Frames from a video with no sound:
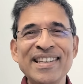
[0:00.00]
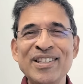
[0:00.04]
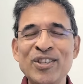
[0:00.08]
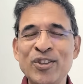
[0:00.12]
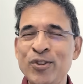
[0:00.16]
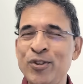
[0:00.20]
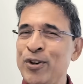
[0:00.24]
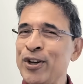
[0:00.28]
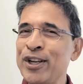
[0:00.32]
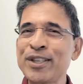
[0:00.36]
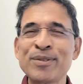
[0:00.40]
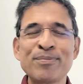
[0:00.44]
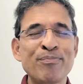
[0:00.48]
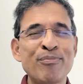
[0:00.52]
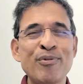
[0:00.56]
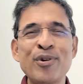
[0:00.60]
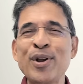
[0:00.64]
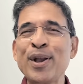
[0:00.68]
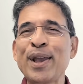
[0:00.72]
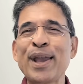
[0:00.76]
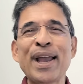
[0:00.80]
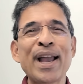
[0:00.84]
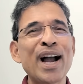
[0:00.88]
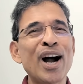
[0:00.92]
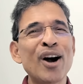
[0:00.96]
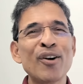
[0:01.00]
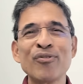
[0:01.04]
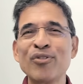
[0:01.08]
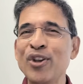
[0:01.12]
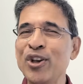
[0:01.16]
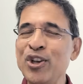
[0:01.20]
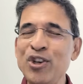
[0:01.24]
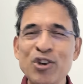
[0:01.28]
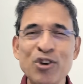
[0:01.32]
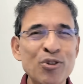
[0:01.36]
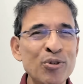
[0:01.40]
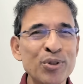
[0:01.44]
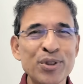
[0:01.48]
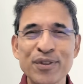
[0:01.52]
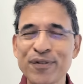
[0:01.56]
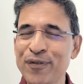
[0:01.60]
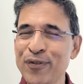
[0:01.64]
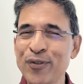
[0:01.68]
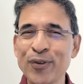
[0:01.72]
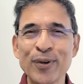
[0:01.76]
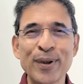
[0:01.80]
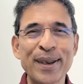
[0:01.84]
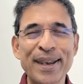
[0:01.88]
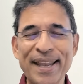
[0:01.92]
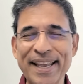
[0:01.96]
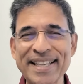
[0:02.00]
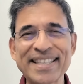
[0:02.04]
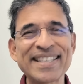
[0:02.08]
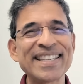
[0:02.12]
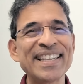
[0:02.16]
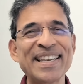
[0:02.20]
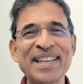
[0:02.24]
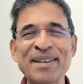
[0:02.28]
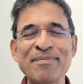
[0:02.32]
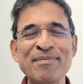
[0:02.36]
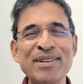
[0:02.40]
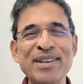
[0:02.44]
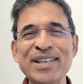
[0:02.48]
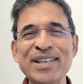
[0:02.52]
is just bringing out the youthfulness in him.